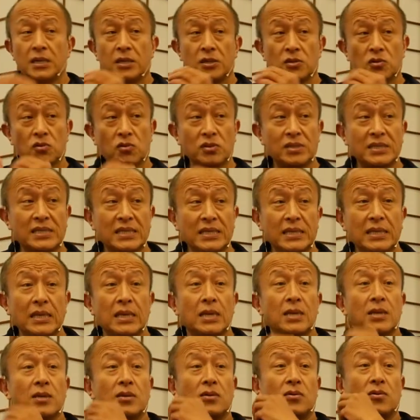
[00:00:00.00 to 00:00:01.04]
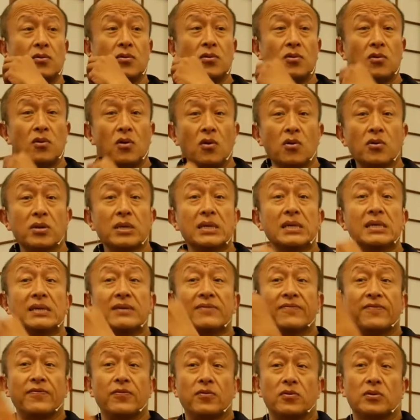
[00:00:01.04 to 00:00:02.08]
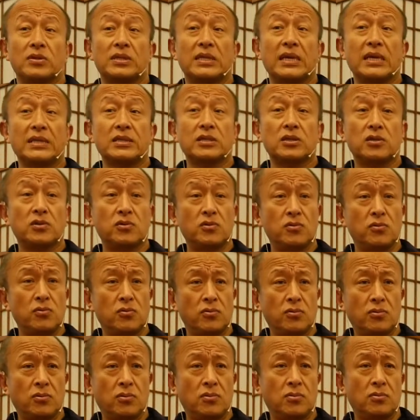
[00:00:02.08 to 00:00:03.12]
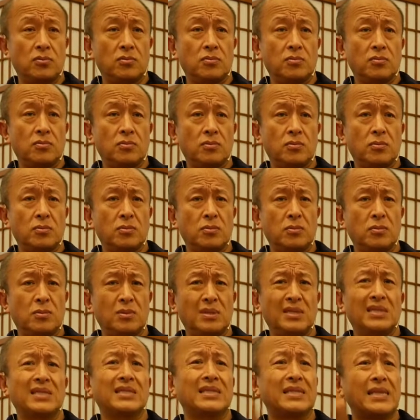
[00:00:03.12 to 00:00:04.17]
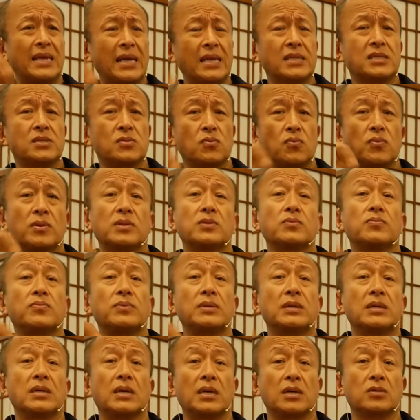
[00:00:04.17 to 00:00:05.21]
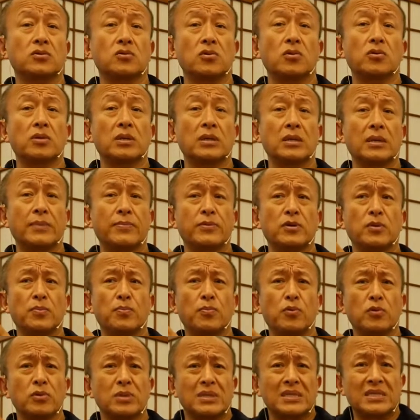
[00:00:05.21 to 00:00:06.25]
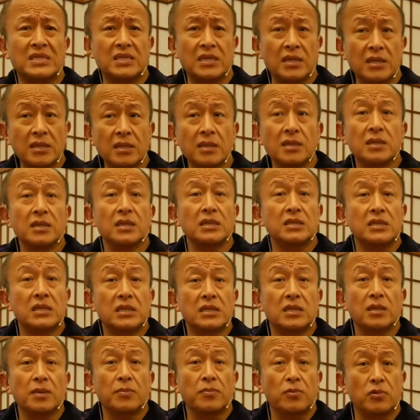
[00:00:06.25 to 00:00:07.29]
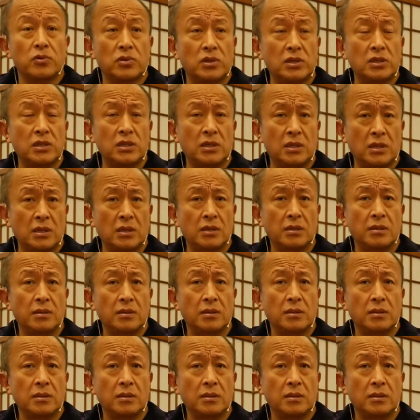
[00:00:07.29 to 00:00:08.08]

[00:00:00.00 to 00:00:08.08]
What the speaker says: So see, longing for that truth, that's what we are talking about generating the bodhicitta.